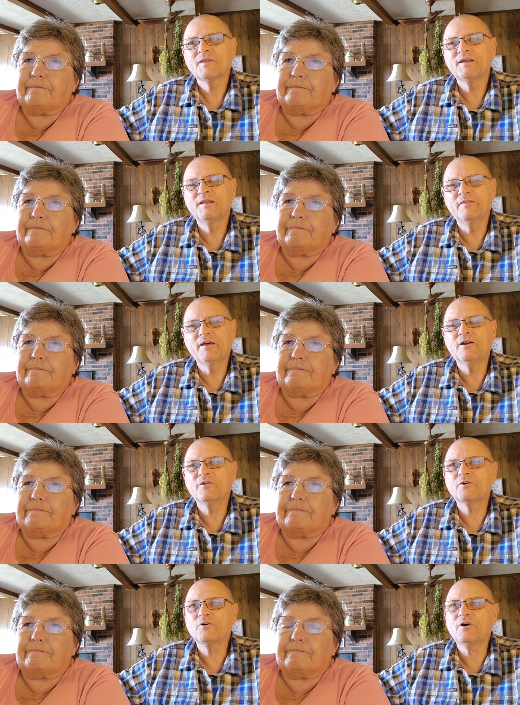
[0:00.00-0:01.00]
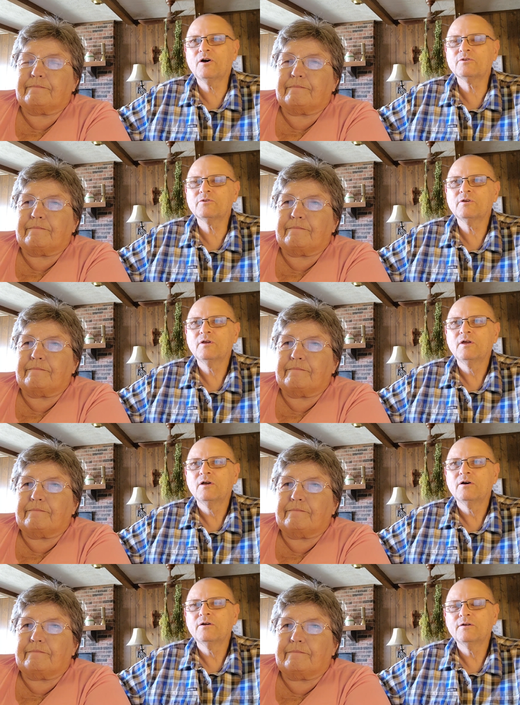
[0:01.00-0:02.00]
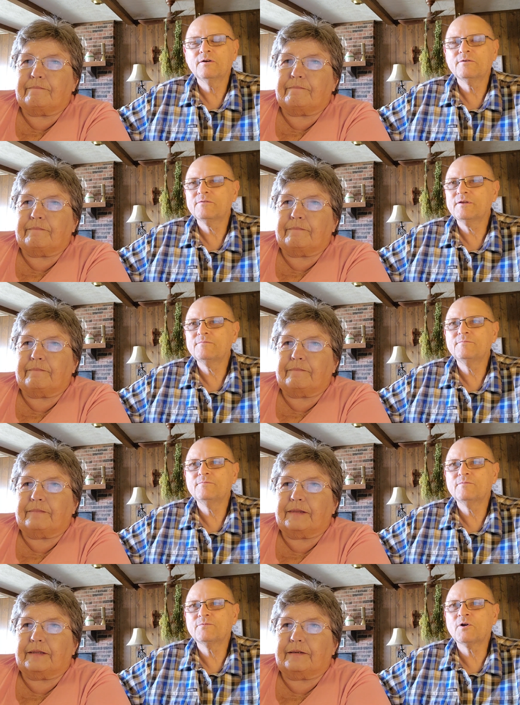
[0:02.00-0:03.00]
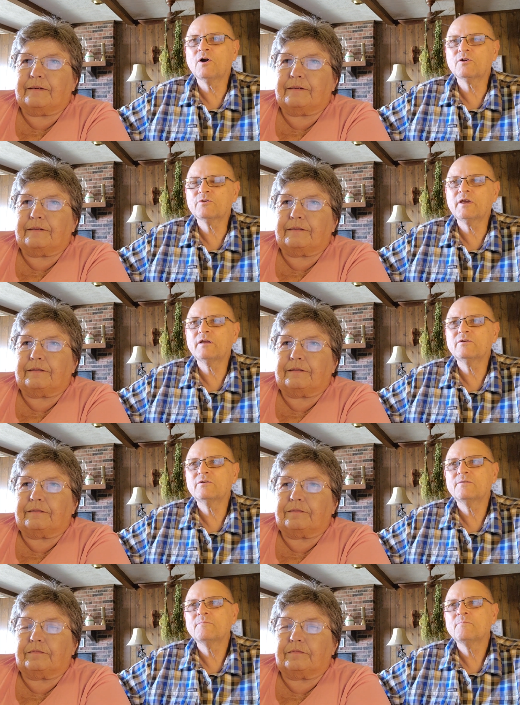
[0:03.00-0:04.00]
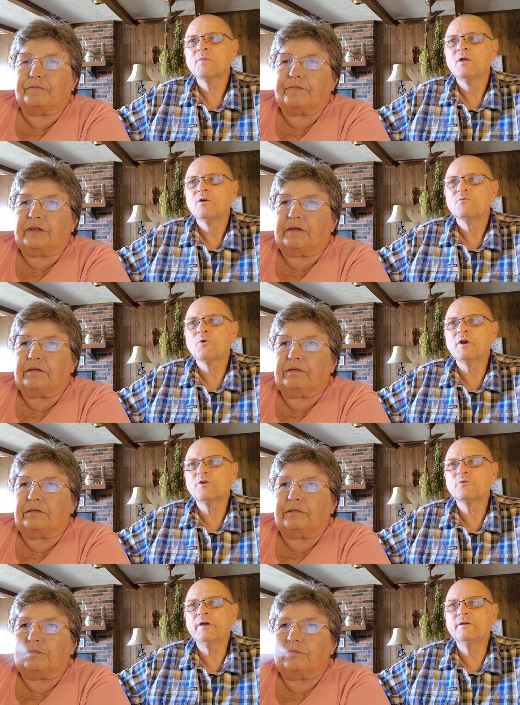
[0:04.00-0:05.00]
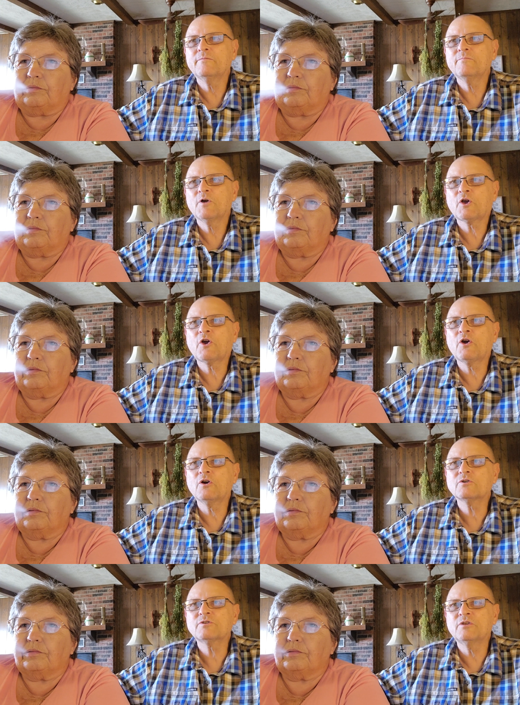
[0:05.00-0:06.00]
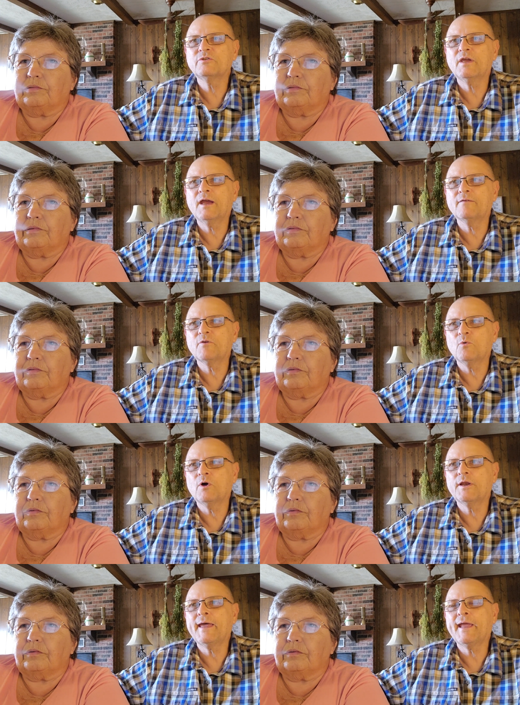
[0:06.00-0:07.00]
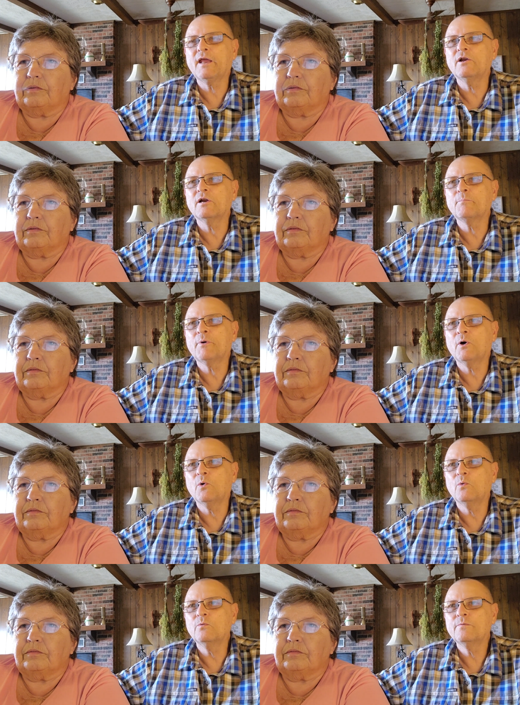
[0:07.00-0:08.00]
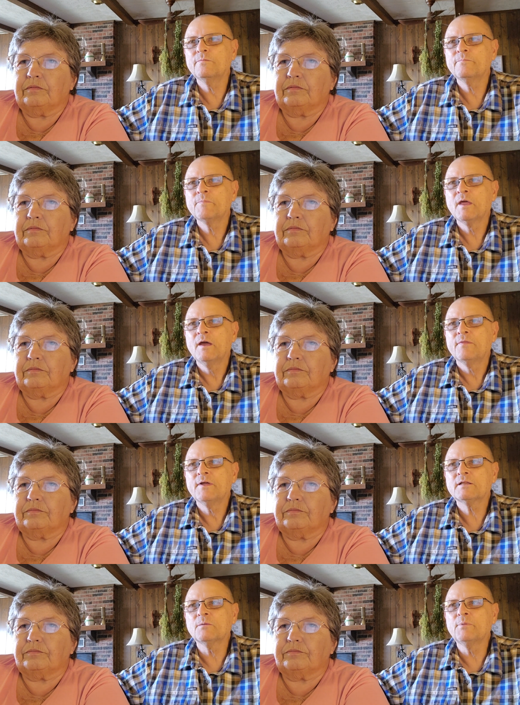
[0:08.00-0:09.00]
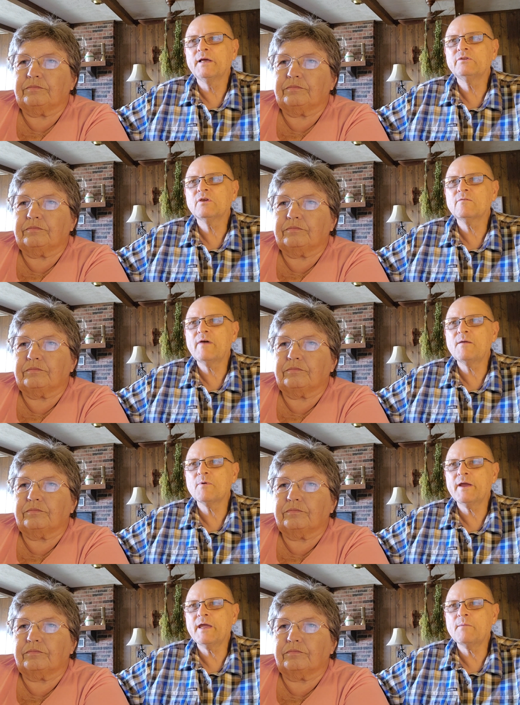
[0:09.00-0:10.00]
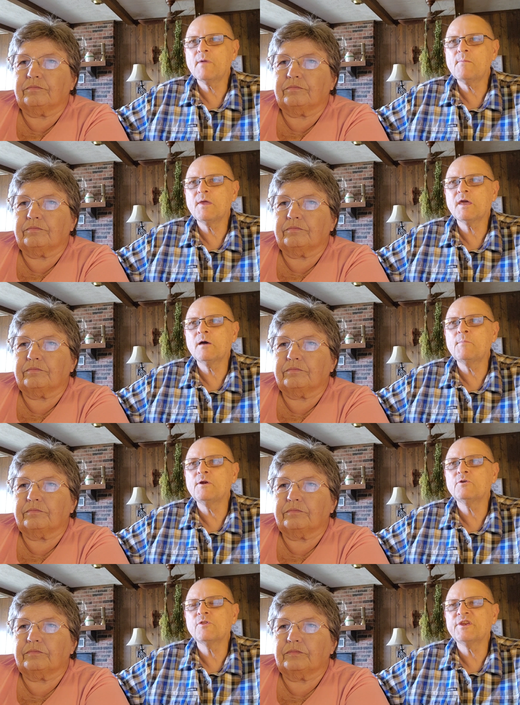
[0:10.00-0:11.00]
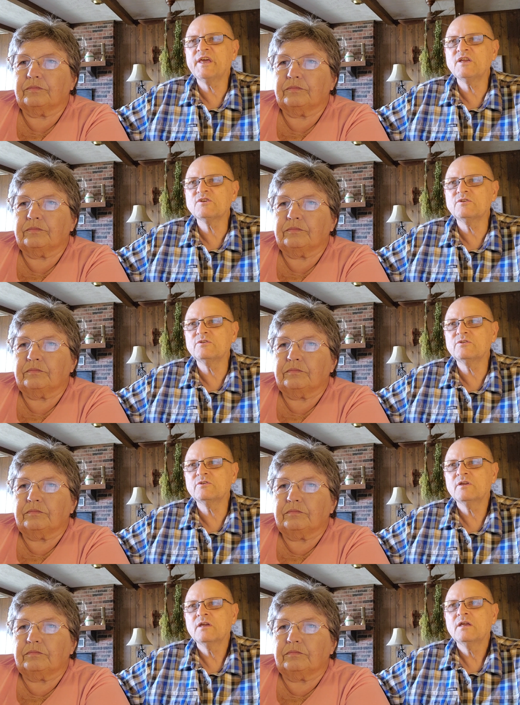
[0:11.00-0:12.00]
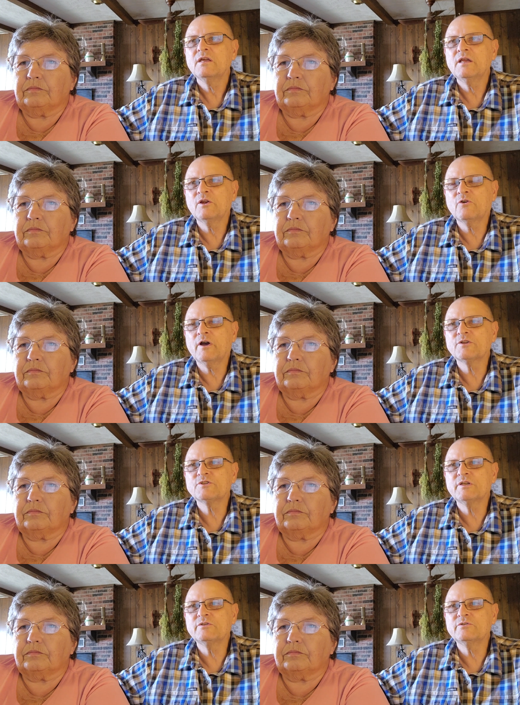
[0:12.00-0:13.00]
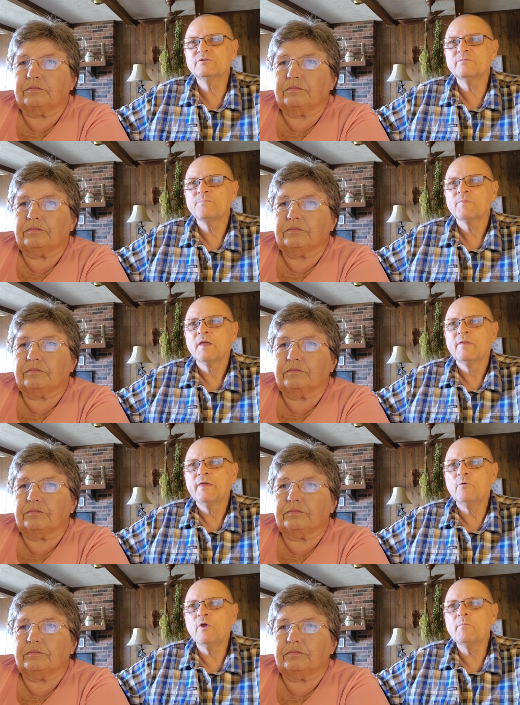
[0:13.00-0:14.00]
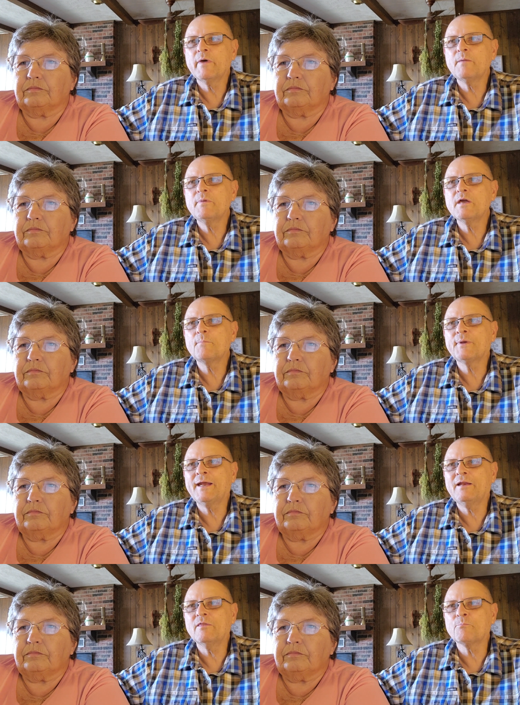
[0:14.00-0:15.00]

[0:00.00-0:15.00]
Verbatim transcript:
Speaker 1: He did that on the cross uh, for our sakes. For it is written, Accursed is everyone hanging on a pole, that the blessing of Abraham may be coming to the nations in Christ Jesus that we may be obtaining the